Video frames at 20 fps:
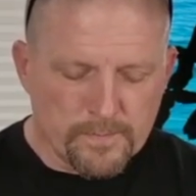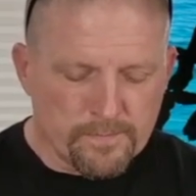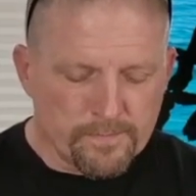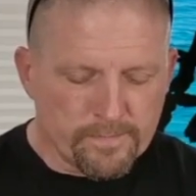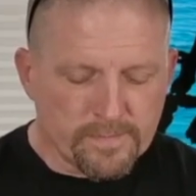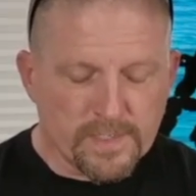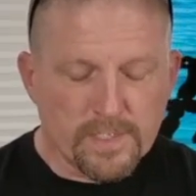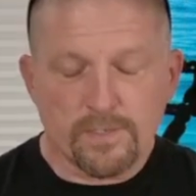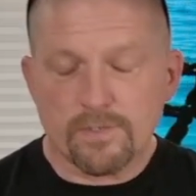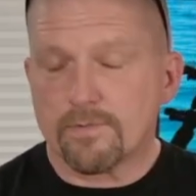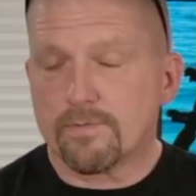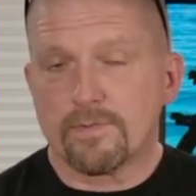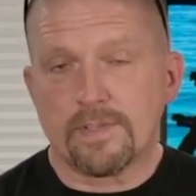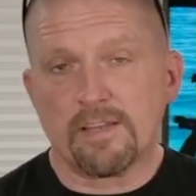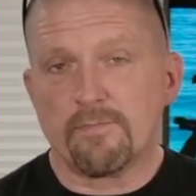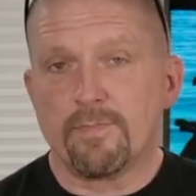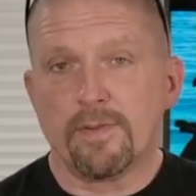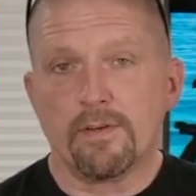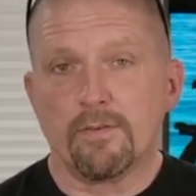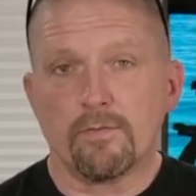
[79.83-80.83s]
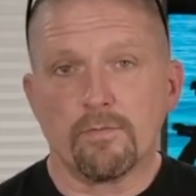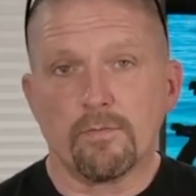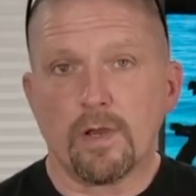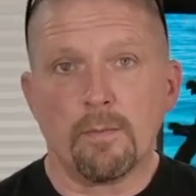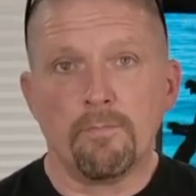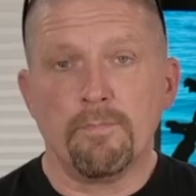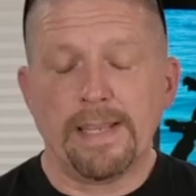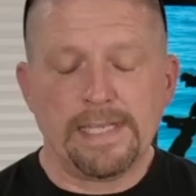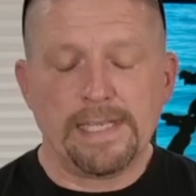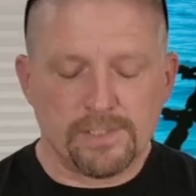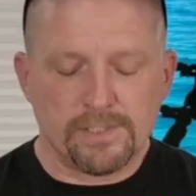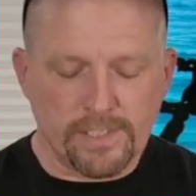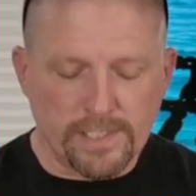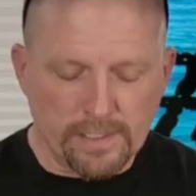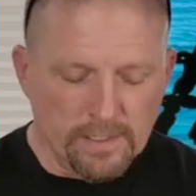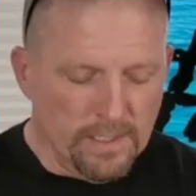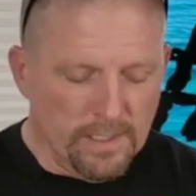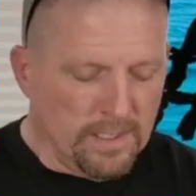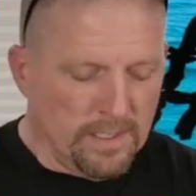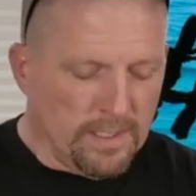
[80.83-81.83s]
Just they've been amazing.
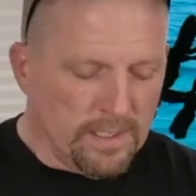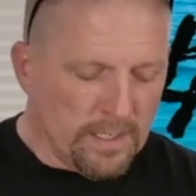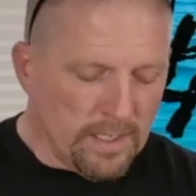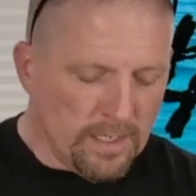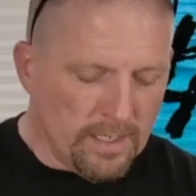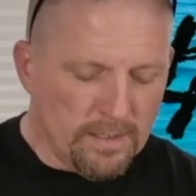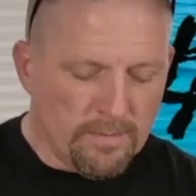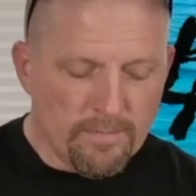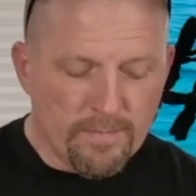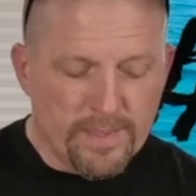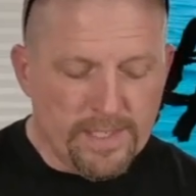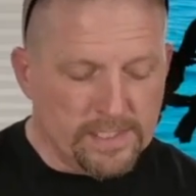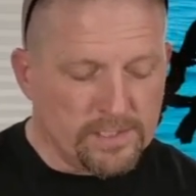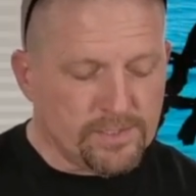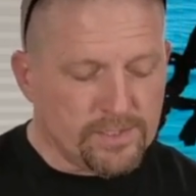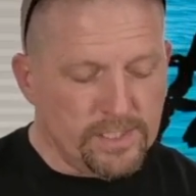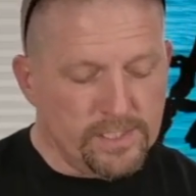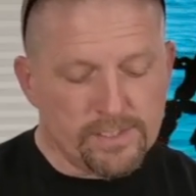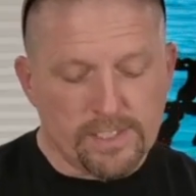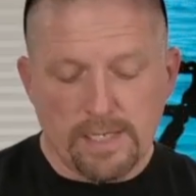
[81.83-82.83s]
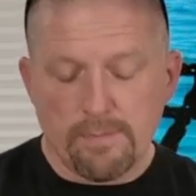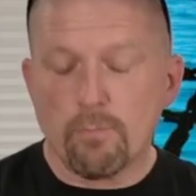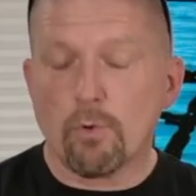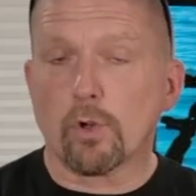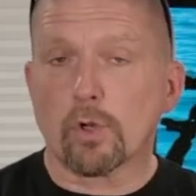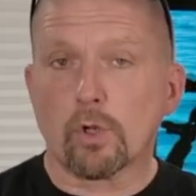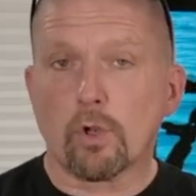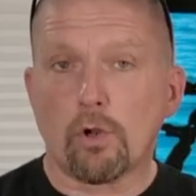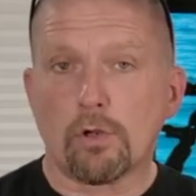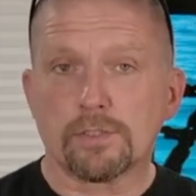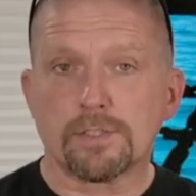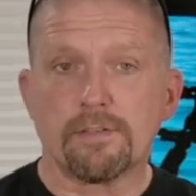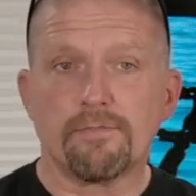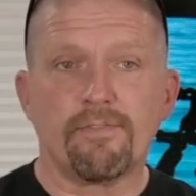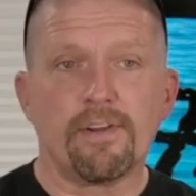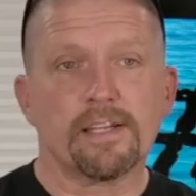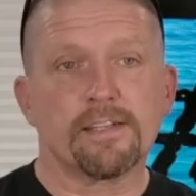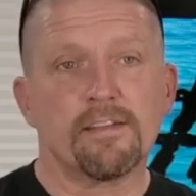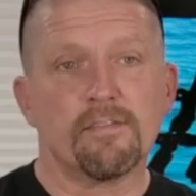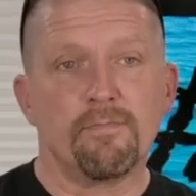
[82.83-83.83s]
This is a more
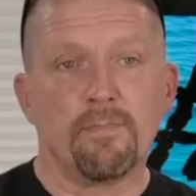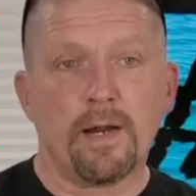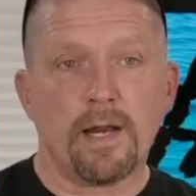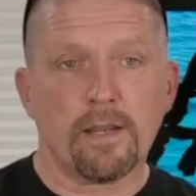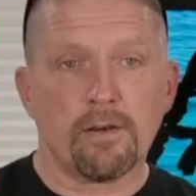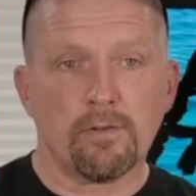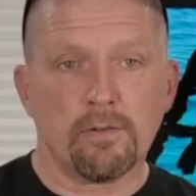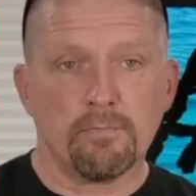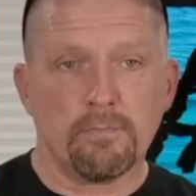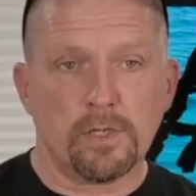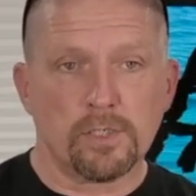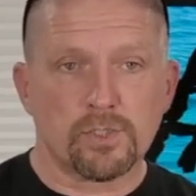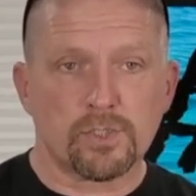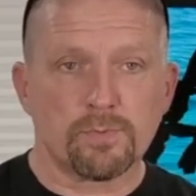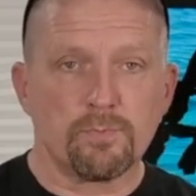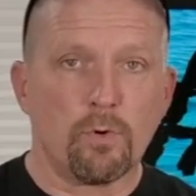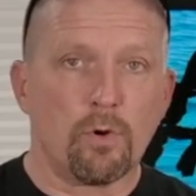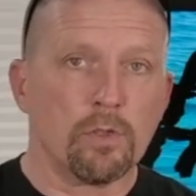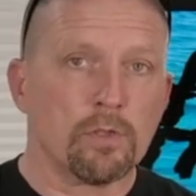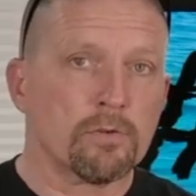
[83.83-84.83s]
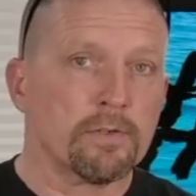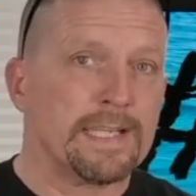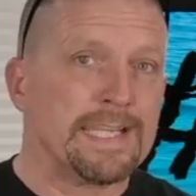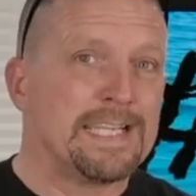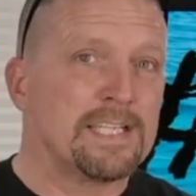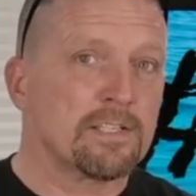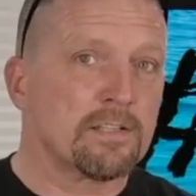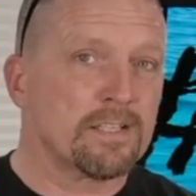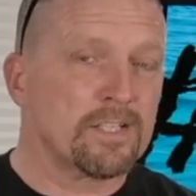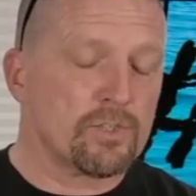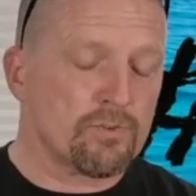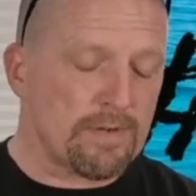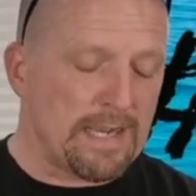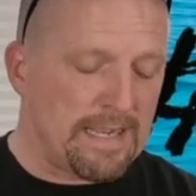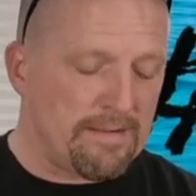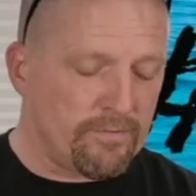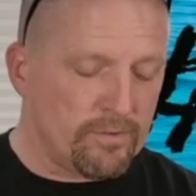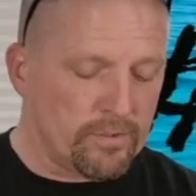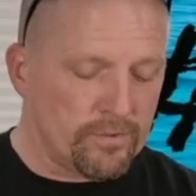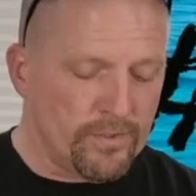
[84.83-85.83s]
cost-effective model, much smaller, easily
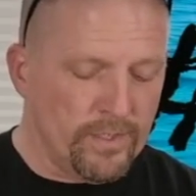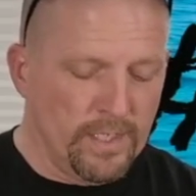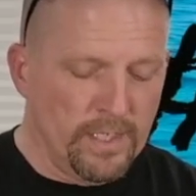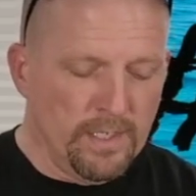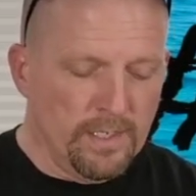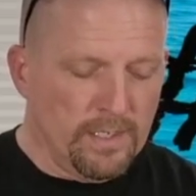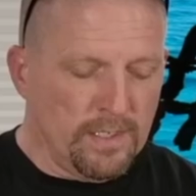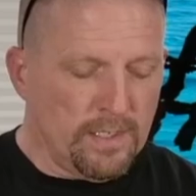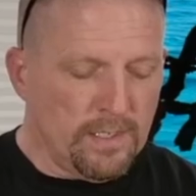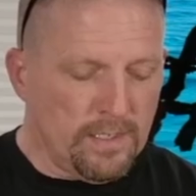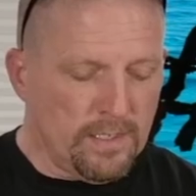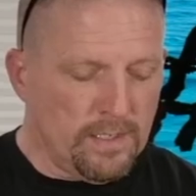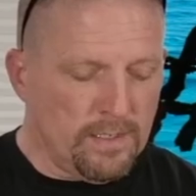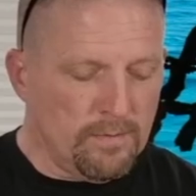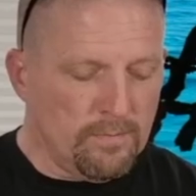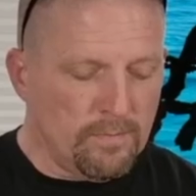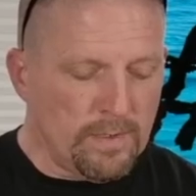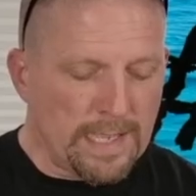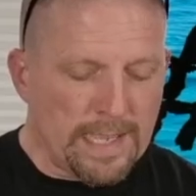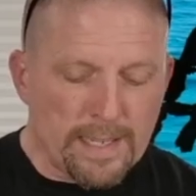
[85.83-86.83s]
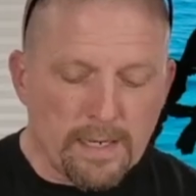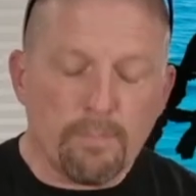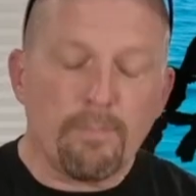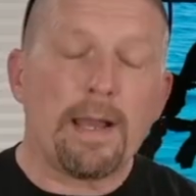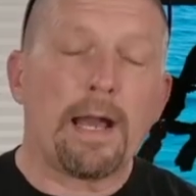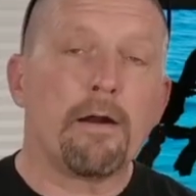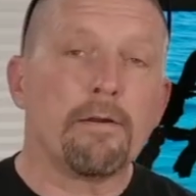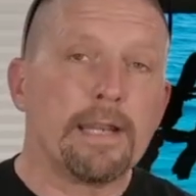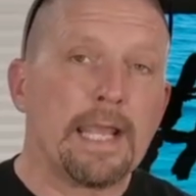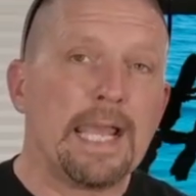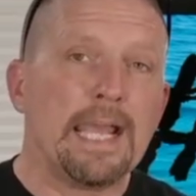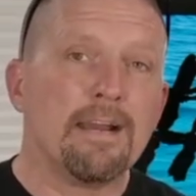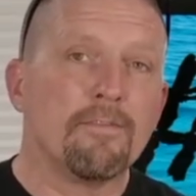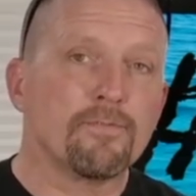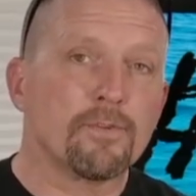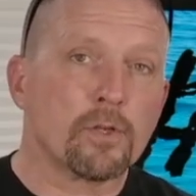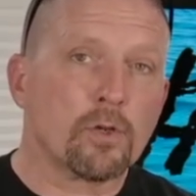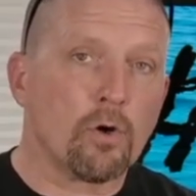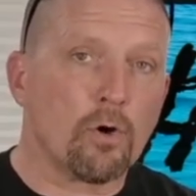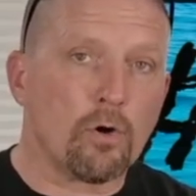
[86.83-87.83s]
traveled, at about half
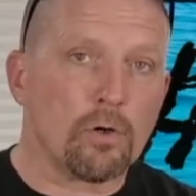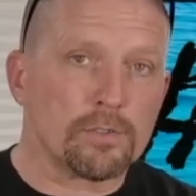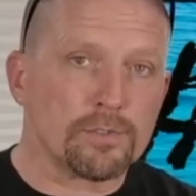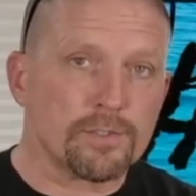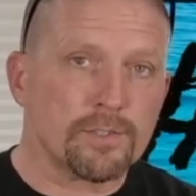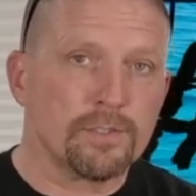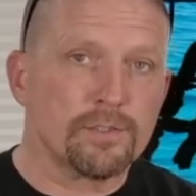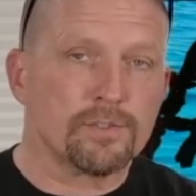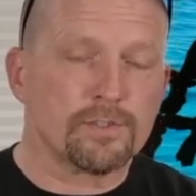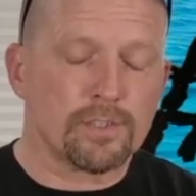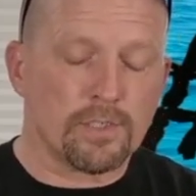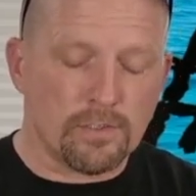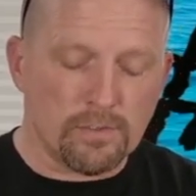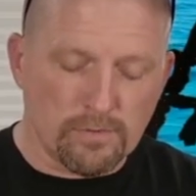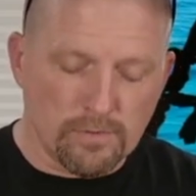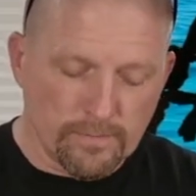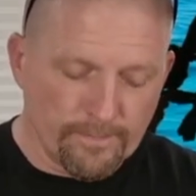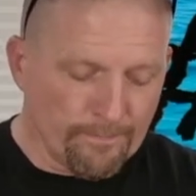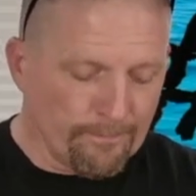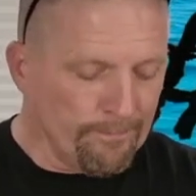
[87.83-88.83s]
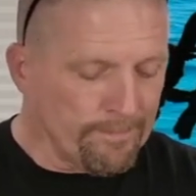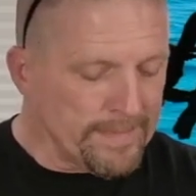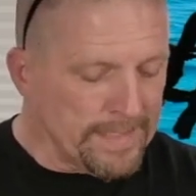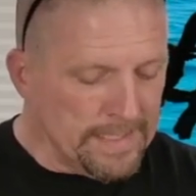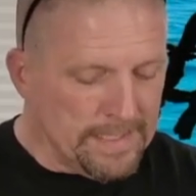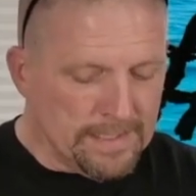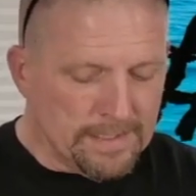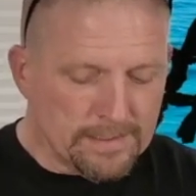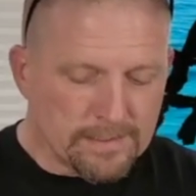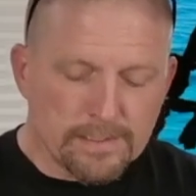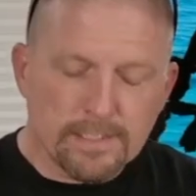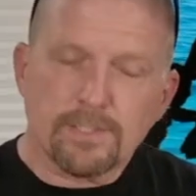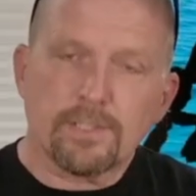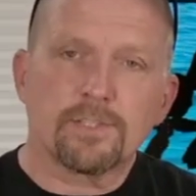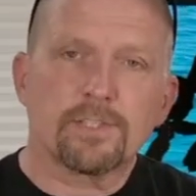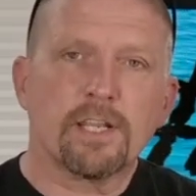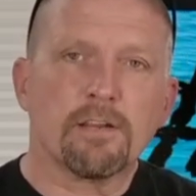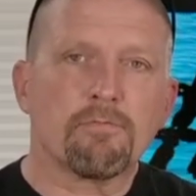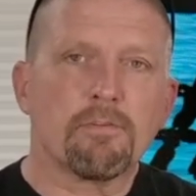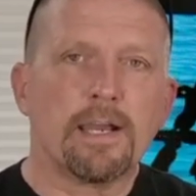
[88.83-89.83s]
the cost. So let's just
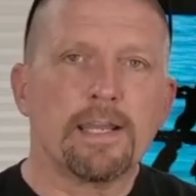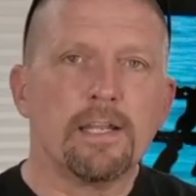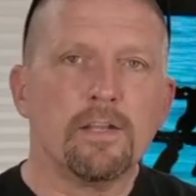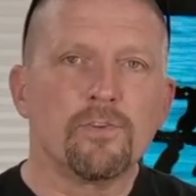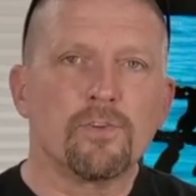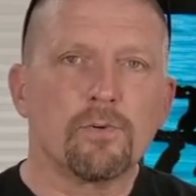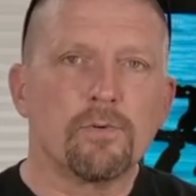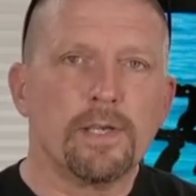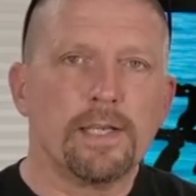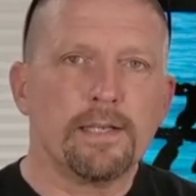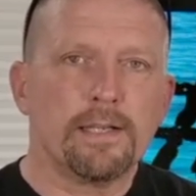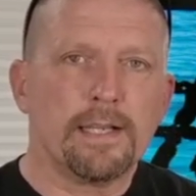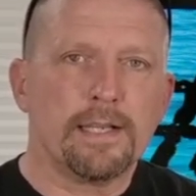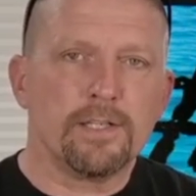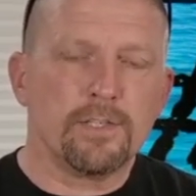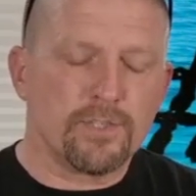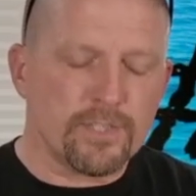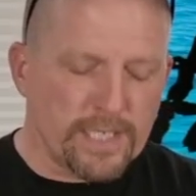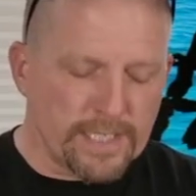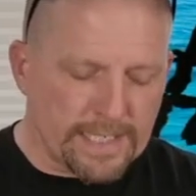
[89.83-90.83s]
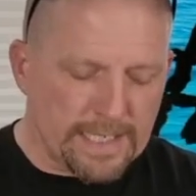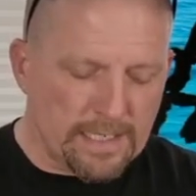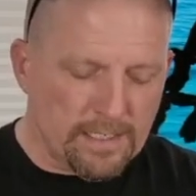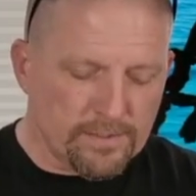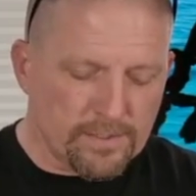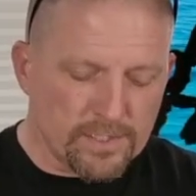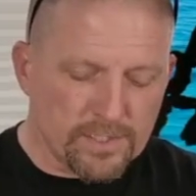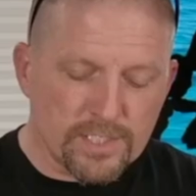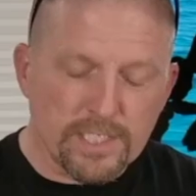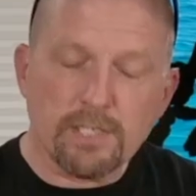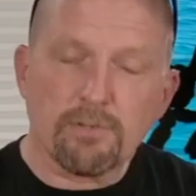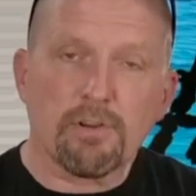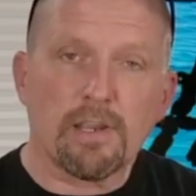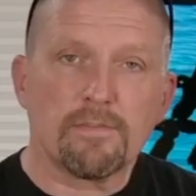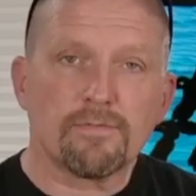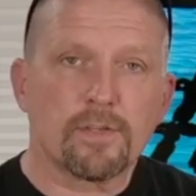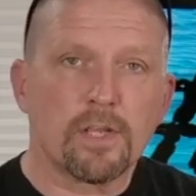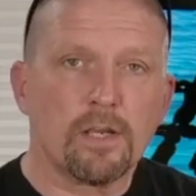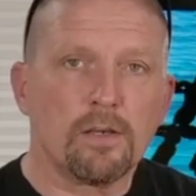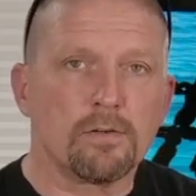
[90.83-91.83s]
get right into it and check out the
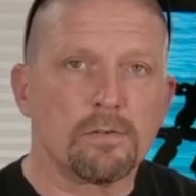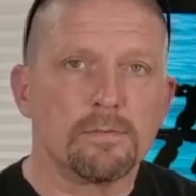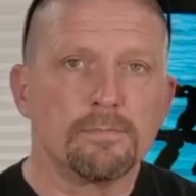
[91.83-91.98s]
Seacraft Go.